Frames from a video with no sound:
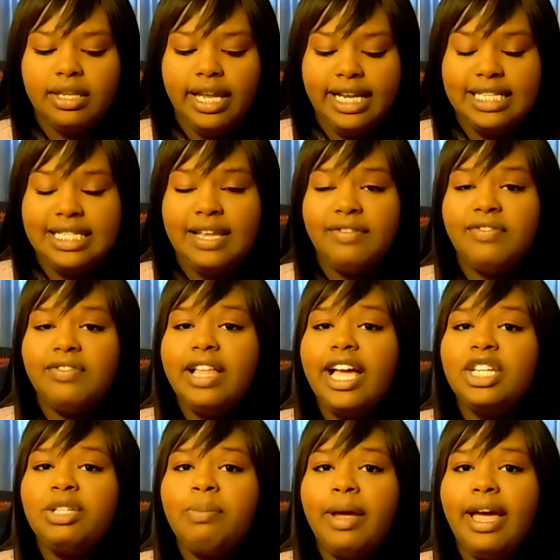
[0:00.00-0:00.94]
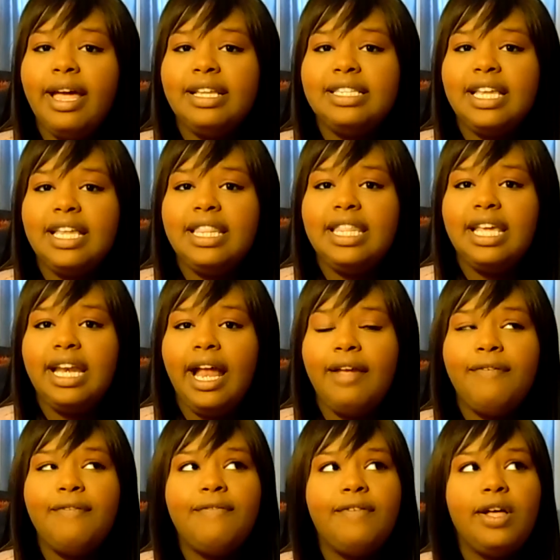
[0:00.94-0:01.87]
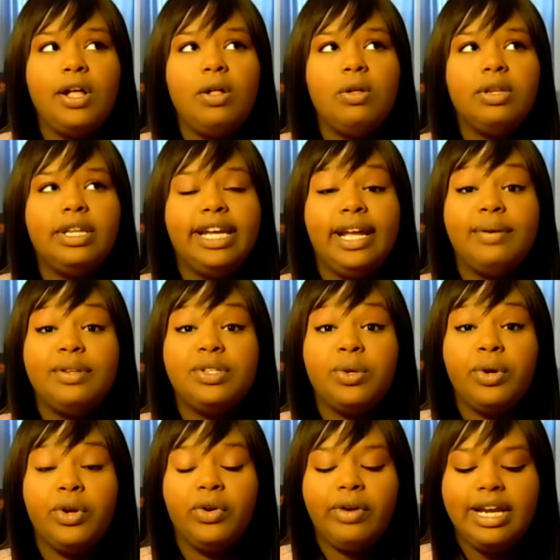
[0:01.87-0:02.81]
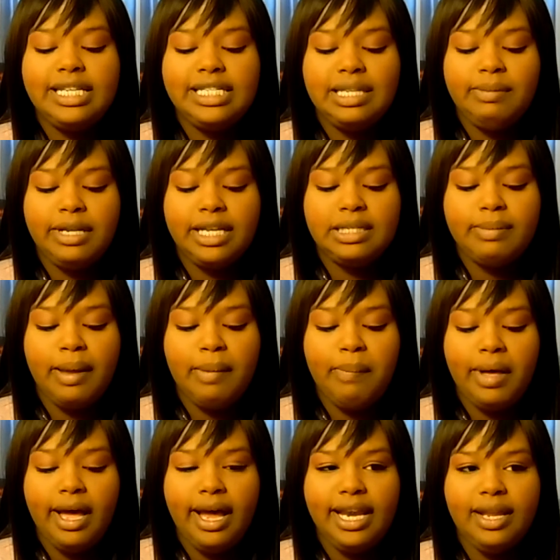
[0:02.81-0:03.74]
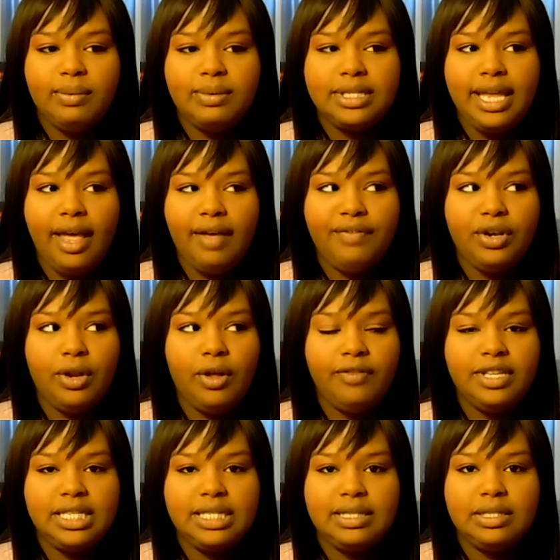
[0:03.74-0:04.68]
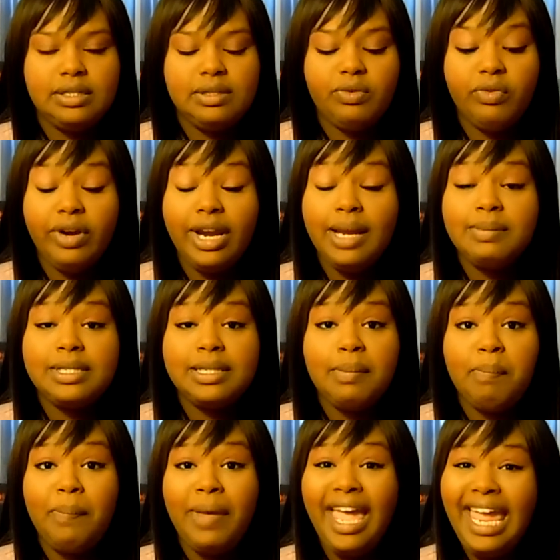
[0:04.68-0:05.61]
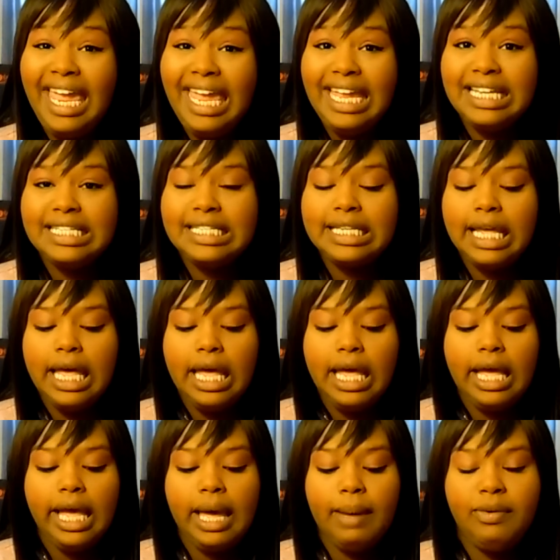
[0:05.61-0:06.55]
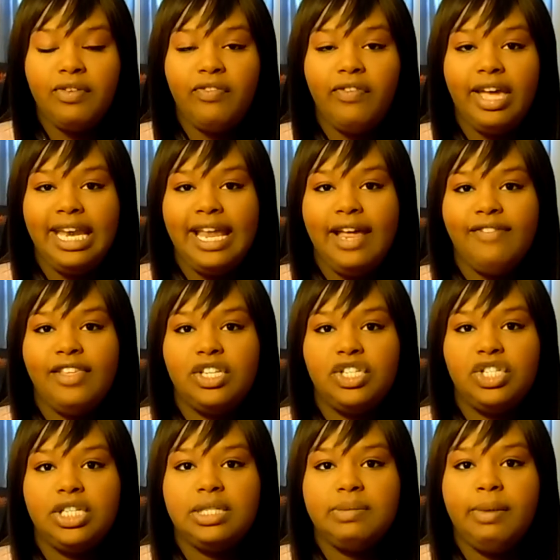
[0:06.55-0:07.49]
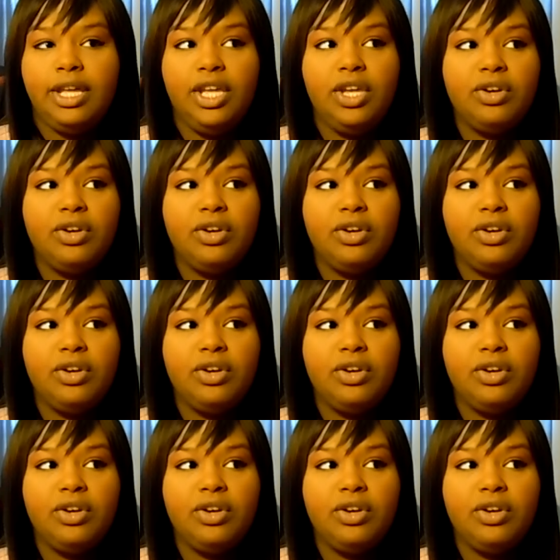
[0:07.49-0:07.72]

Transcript: like I said, flashbacks, and then I felt like I was going crazy because my body was having all these cramps and pains. Come to find out, that's just my